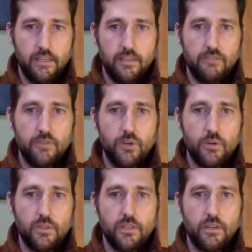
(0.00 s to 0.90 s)
your
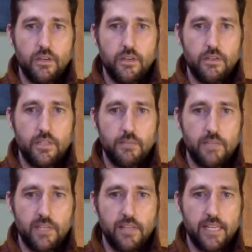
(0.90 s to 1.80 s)
phone is on or
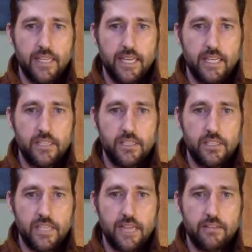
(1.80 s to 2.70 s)
something like that,
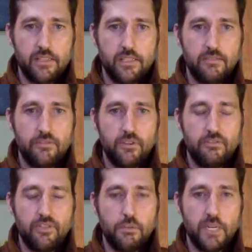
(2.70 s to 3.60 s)
just silence it for
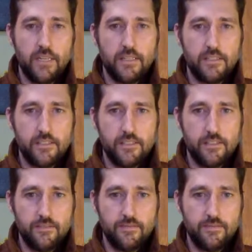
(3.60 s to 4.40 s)
a few minutes.